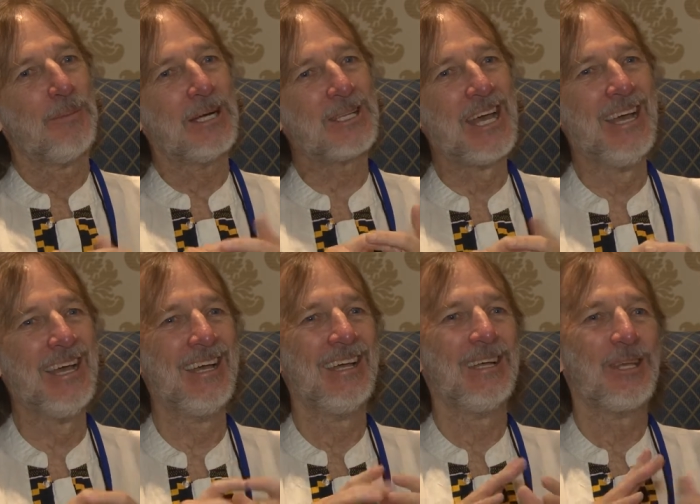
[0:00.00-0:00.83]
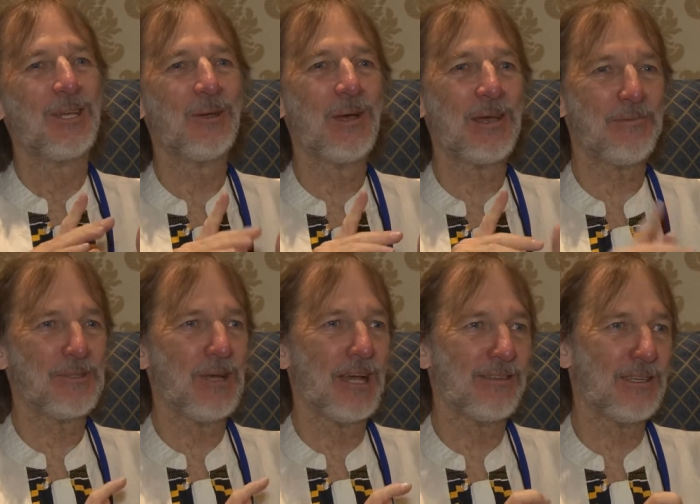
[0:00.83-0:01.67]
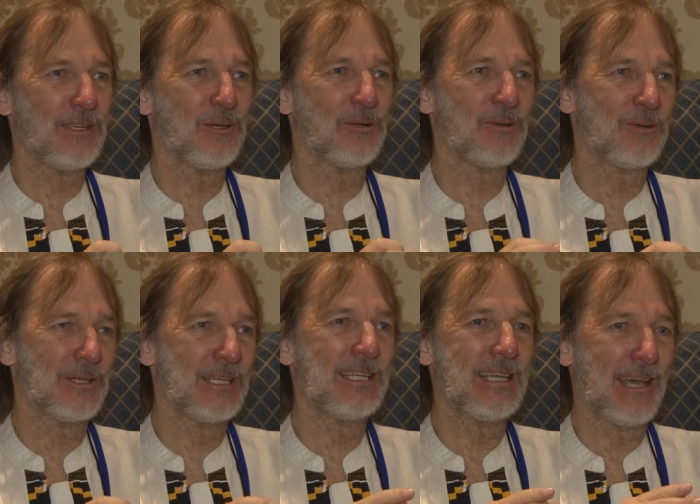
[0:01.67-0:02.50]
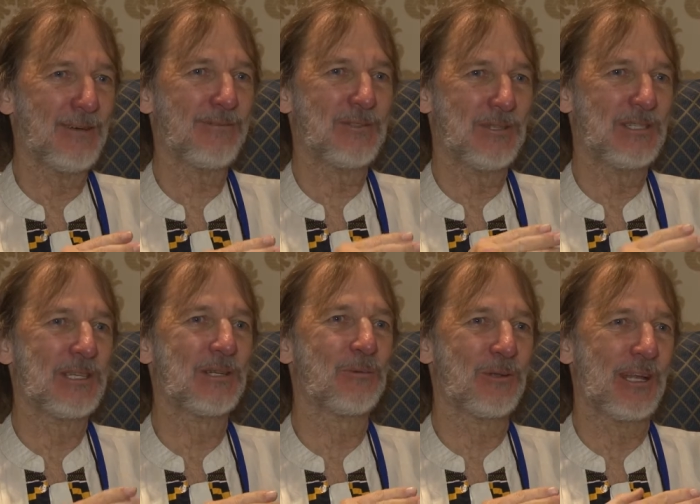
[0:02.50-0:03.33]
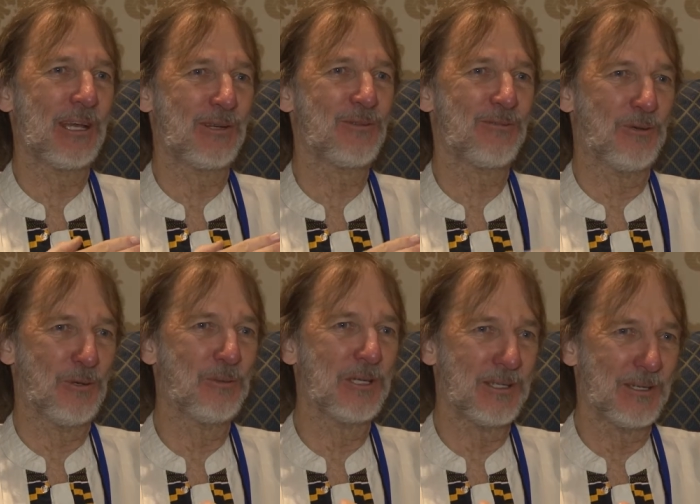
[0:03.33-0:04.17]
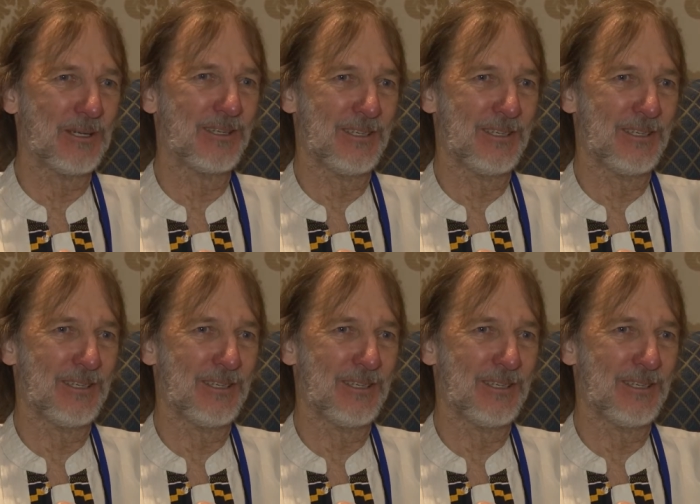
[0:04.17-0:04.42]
but you have to, I think you really have to deal with land reform in a,